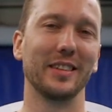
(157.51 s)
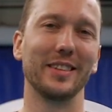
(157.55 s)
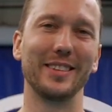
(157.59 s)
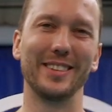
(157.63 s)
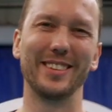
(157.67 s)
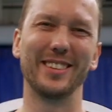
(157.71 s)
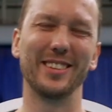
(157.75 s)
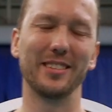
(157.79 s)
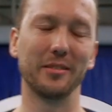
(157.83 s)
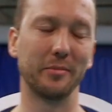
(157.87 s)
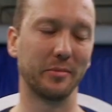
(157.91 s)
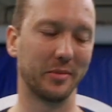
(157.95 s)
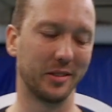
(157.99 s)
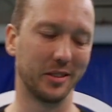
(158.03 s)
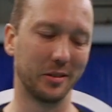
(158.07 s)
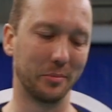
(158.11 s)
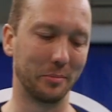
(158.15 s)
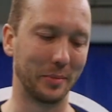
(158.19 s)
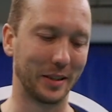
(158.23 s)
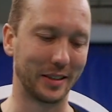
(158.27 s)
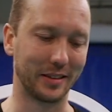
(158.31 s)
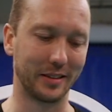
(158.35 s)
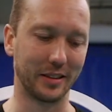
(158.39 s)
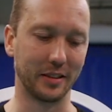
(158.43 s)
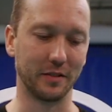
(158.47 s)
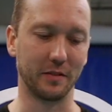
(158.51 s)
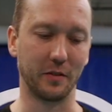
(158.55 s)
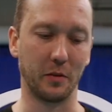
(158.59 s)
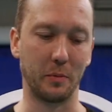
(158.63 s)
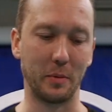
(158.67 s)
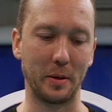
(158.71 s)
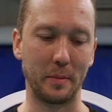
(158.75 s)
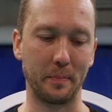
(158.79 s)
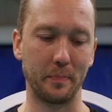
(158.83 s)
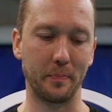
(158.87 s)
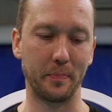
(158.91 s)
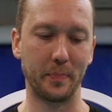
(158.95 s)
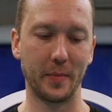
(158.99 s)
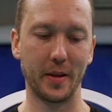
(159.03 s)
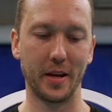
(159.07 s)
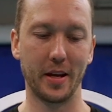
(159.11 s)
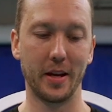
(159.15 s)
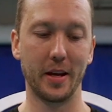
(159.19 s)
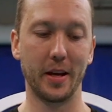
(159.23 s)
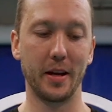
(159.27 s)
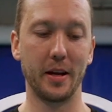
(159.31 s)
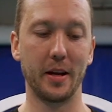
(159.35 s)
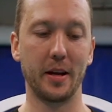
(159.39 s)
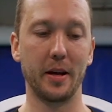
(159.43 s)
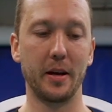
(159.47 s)
It just doesn't make sense for me.
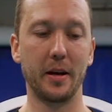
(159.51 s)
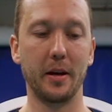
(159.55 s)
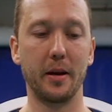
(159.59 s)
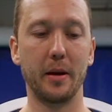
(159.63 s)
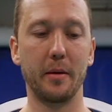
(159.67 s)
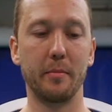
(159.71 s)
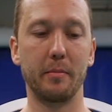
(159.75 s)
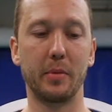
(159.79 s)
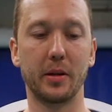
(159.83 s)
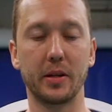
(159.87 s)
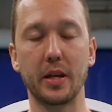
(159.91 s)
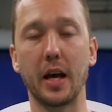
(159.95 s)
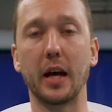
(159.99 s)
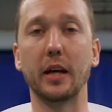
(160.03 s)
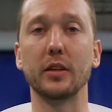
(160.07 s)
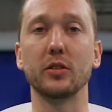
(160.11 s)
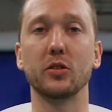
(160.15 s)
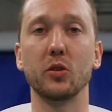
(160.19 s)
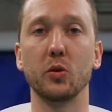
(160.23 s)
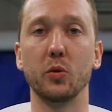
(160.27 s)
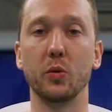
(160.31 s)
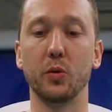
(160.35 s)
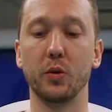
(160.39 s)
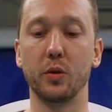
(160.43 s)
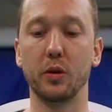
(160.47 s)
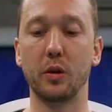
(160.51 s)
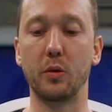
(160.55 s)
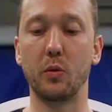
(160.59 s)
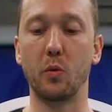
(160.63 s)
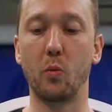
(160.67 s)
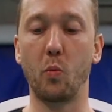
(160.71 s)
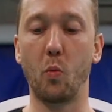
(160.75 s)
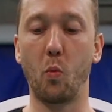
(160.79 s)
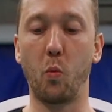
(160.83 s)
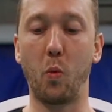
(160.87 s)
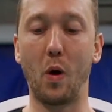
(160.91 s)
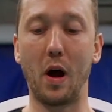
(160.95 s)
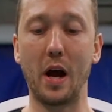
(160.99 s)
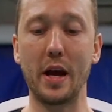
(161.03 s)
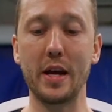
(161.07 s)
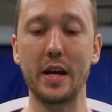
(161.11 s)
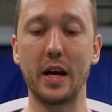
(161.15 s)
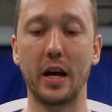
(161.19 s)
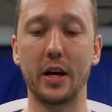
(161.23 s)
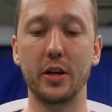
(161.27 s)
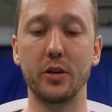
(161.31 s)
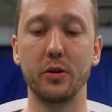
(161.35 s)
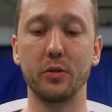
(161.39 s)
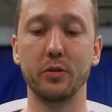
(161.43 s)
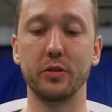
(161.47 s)
But yeah, so why
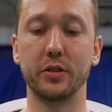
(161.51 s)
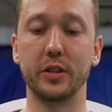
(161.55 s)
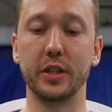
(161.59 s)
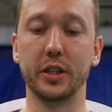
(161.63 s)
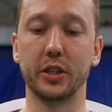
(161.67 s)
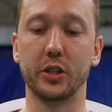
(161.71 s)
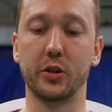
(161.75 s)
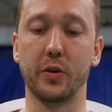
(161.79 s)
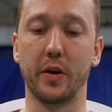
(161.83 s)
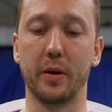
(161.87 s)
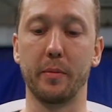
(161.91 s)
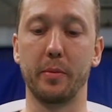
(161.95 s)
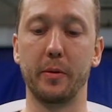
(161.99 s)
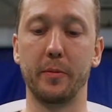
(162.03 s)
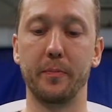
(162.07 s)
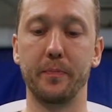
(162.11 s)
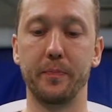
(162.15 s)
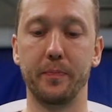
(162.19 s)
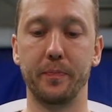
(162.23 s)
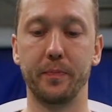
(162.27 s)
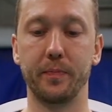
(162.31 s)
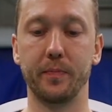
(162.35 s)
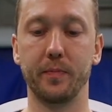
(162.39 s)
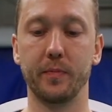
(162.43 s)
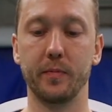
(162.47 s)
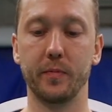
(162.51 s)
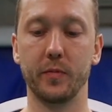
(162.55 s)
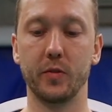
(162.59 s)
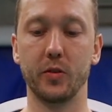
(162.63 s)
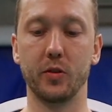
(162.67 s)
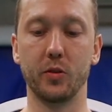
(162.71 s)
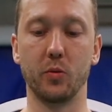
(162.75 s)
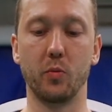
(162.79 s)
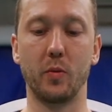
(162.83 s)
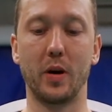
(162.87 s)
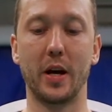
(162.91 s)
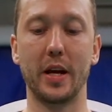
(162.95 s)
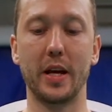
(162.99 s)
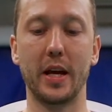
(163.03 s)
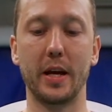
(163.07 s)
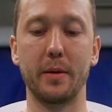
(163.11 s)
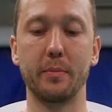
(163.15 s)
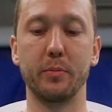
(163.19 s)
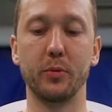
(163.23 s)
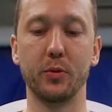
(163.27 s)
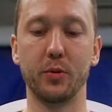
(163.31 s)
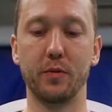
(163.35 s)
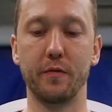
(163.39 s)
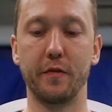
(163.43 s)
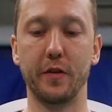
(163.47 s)
I use this grip? So why I
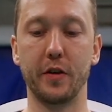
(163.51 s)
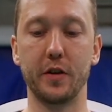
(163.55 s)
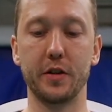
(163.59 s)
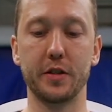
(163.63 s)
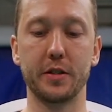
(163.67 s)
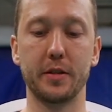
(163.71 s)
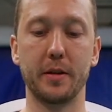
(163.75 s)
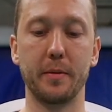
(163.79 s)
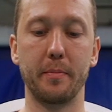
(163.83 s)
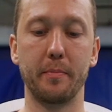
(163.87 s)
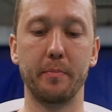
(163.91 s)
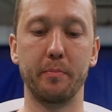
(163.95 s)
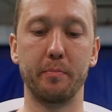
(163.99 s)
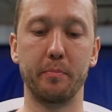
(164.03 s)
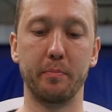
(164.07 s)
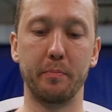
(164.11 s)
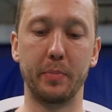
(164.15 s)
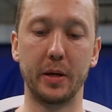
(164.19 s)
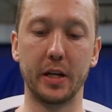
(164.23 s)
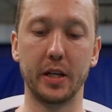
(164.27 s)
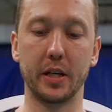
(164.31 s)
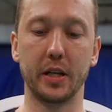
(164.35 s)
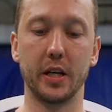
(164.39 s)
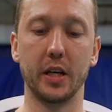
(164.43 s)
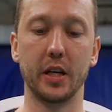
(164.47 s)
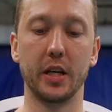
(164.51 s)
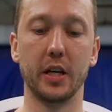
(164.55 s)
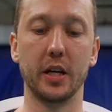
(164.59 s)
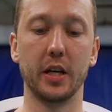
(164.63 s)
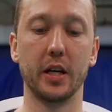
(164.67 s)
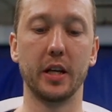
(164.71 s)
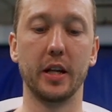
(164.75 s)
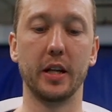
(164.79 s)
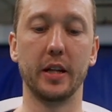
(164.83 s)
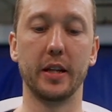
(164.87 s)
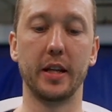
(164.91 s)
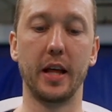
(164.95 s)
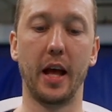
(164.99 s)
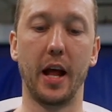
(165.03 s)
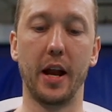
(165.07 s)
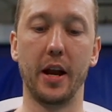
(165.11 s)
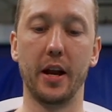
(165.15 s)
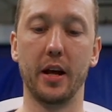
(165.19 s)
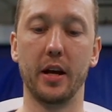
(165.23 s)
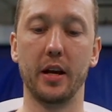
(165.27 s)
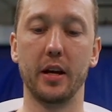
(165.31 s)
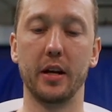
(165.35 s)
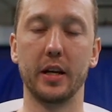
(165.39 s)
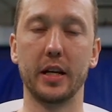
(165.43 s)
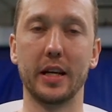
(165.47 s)
put first pinky, then
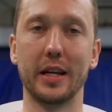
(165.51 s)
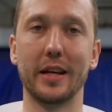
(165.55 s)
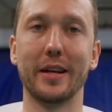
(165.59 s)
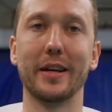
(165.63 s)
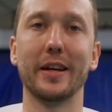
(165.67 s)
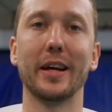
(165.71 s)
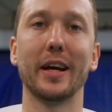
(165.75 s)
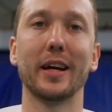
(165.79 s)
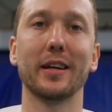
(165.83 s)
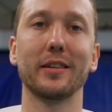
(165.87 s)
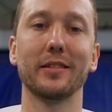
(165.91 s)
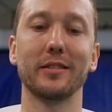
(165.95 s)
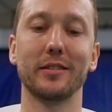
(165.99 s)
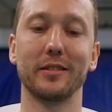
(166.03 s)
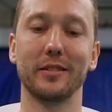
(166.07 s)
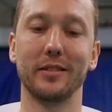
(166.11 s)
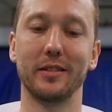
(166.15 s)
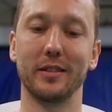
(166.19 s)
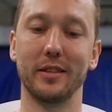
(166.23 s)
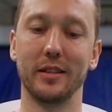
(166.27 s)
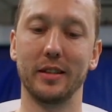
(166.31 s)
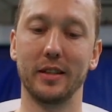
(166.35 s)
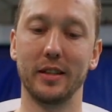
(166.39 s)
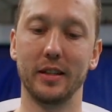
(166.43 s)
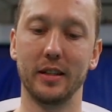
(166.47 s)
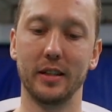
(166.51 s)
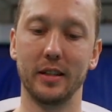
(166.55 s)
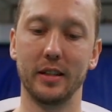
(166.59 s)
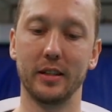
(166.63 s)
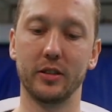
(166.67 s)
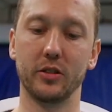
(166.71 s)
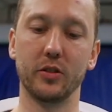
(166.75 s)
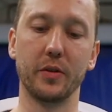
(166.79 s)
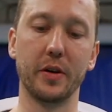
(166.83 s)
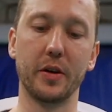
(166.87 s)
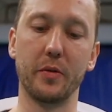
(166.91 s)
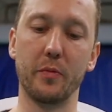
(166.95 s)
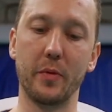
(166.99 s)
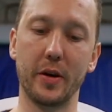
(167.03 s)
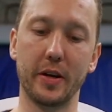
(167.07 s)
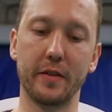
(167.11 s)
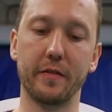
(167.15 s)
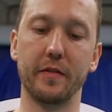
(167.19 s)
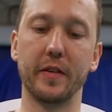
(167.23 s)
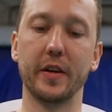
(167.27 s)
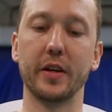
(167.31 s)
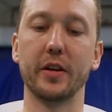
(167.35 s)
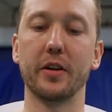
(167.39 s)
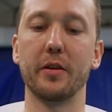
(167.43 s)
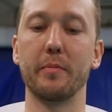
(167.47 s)
ring
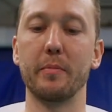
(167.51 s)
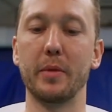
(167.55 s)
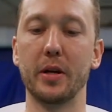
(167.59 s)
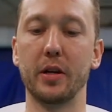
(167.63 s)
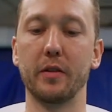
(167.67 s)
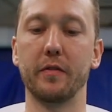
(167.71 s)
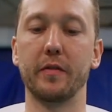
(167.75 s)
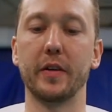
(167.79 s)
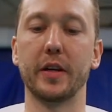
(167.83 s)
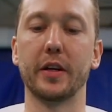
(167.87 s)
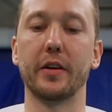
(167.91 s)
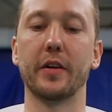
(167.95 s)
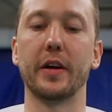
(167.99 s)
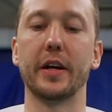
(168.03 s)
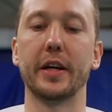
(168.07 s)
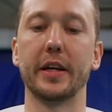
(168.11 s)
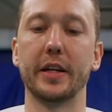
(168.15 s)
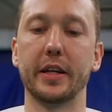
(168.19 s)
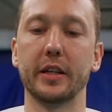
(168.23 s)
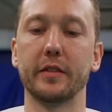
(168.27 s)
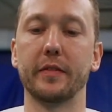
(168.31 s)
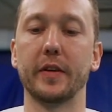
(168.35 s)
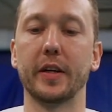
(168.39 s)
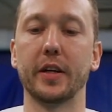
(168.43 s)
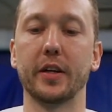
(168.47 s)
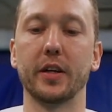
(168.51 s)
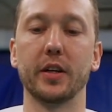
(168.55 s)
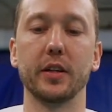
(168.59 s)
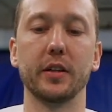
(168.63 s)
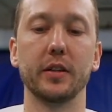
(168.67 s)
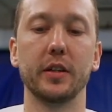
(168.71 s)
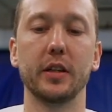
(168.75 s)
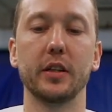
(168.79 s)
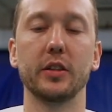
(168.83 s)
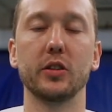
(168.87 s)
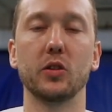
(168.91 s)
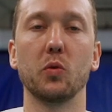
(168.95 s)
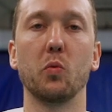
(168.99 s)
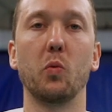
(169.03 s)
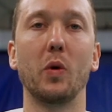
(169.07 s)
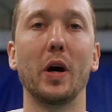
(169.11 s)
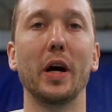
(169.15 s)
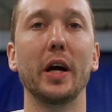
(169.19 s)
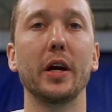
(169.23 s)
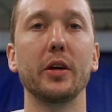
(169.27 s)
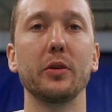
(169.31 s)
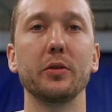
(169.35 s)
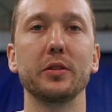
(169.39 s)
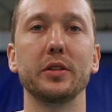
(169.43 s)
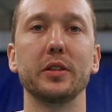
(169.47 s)
finger, middle finger, and index finger. So why
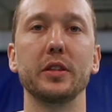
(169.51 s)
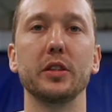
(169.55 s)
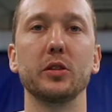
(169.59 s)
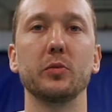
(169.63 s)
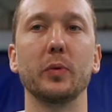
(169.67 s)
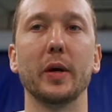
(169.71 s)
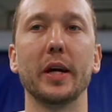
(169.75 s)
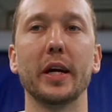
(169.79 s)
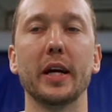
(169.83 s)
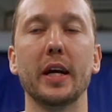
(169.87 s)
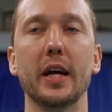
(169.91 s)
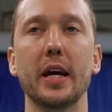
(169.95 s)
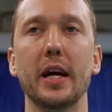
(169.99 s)
I use it this way?